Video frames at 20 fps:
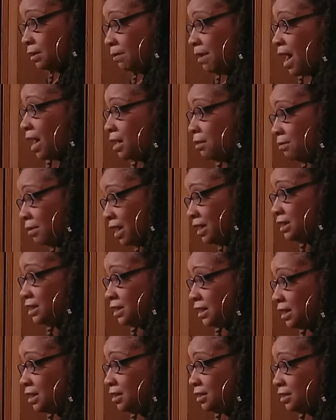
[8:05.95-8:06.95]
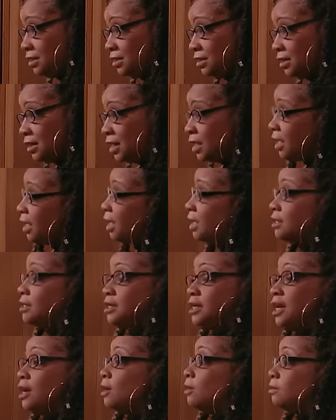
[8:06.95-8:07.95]
the back of my seat and
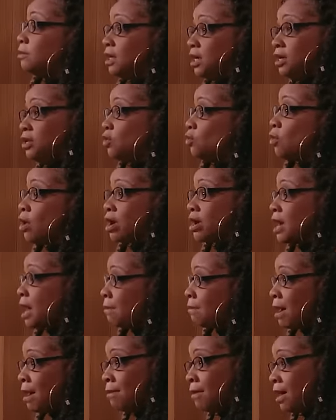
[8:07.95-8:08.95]
tell me, you are not my